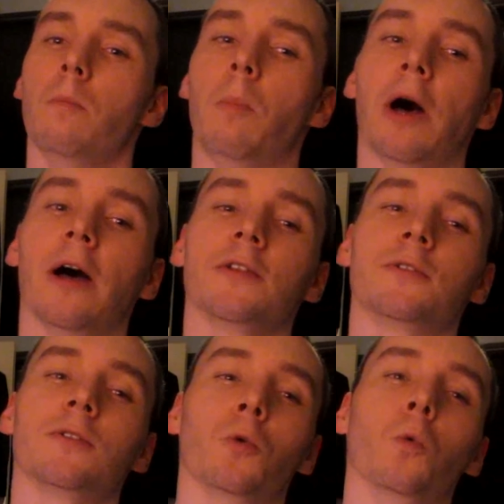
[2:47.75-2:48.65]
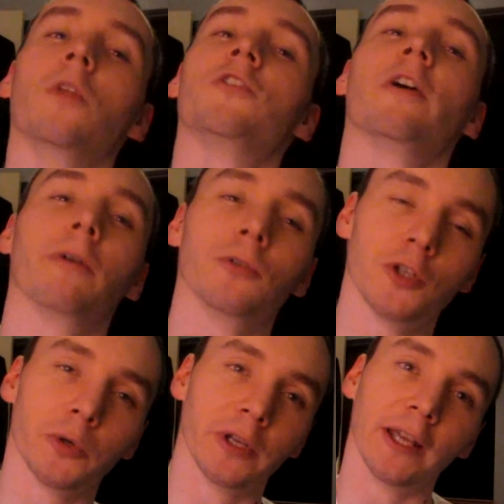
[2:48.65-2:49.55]
But all the stuff I was
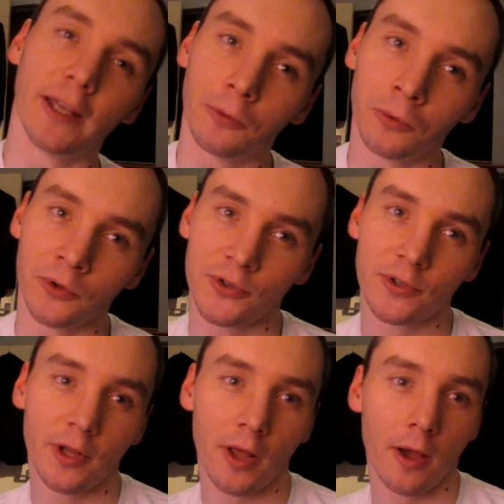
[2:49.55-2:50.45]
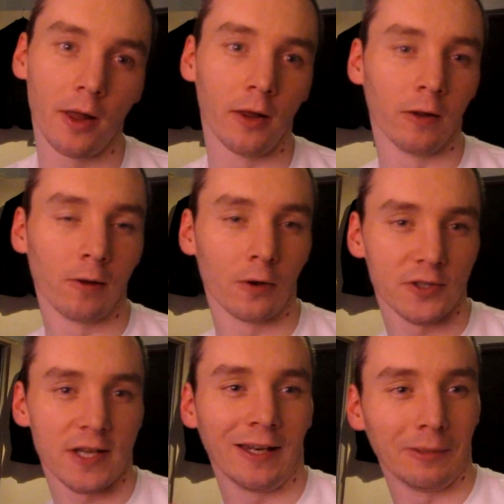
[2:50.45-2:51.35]
doing, it was
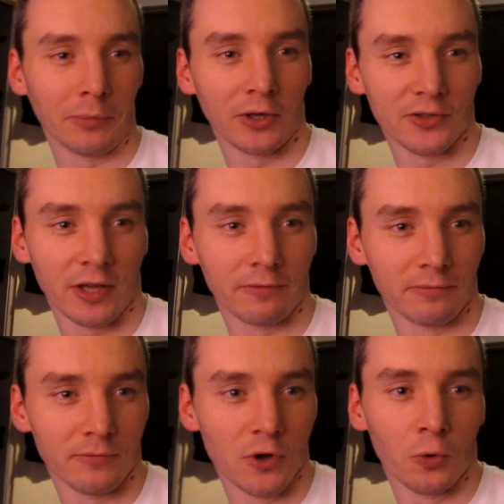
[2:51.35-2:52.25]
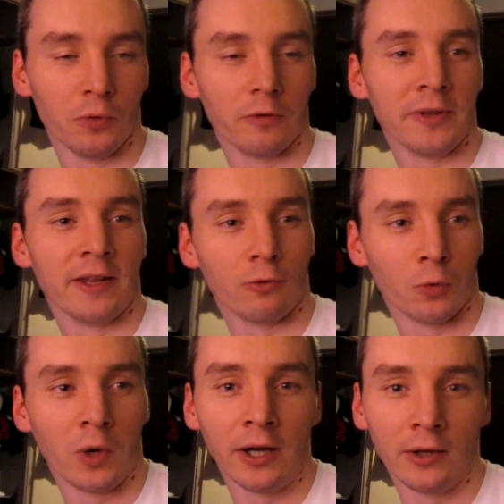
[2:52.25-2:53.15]
long-standing bugs that I've known have been there for a
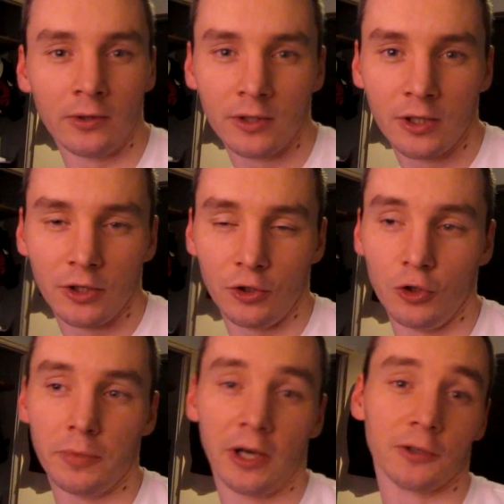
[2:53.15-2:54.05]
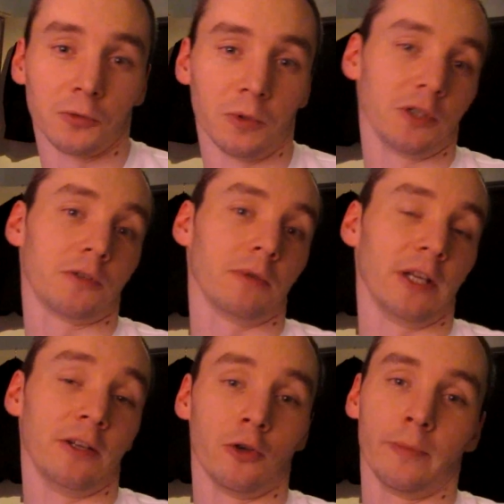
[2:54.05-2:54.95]
while, new bugs which I
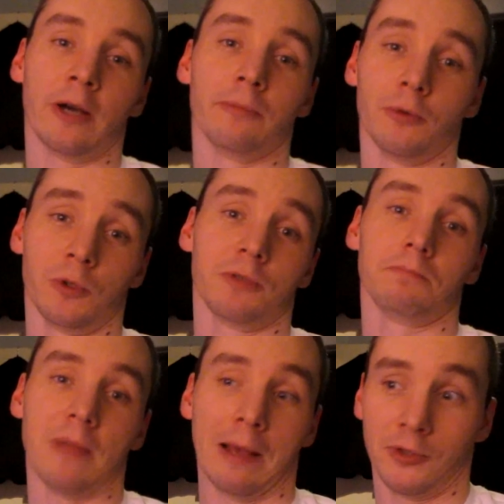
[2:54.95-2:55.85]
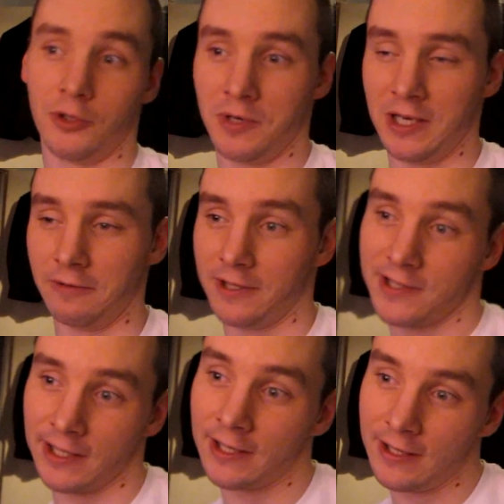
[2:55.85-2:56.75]
didn't know about but which absolutely need
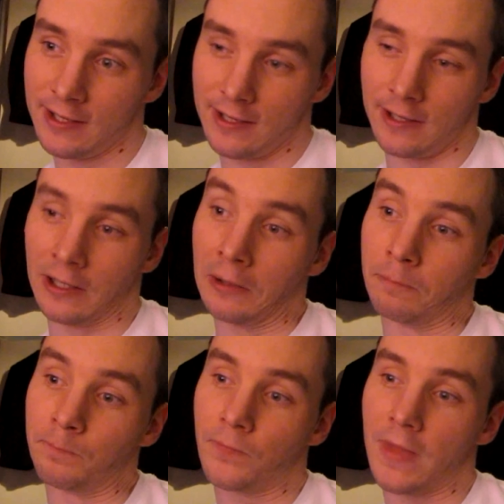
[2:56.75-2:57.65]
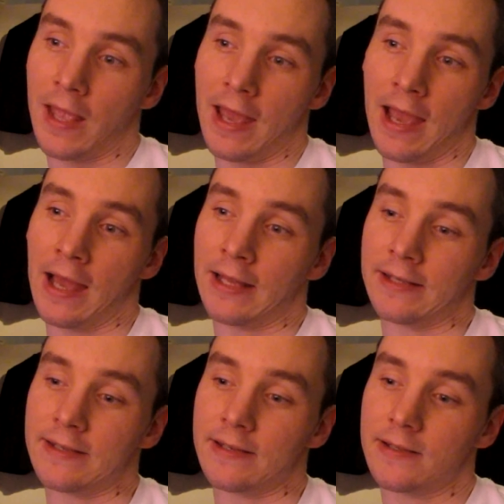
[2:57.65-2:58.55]
fixing,
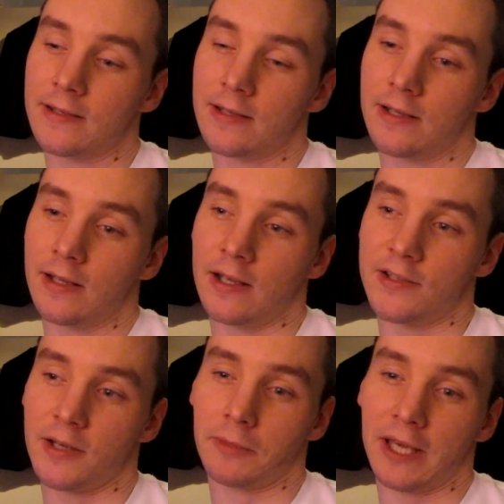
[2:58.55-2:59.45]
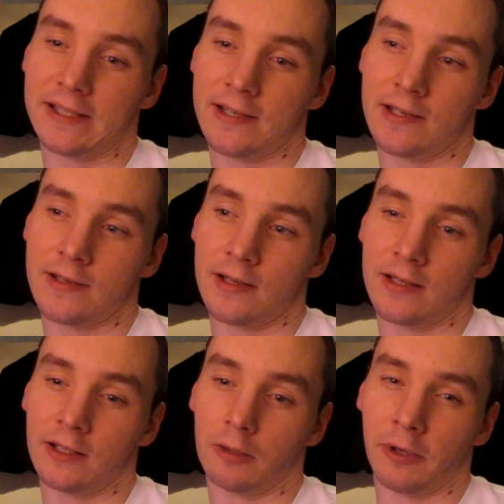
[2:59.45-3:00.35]
and in some cases a
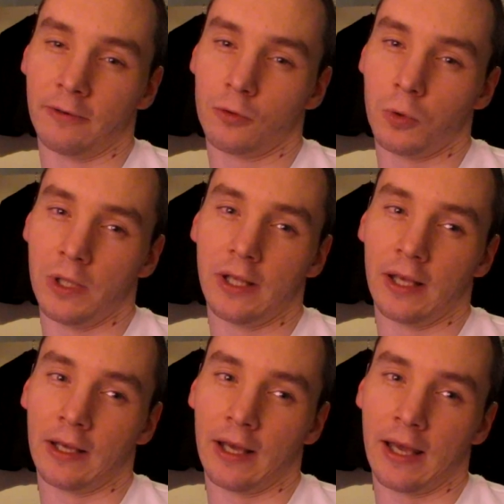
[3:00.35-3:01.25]
little bit of tweaking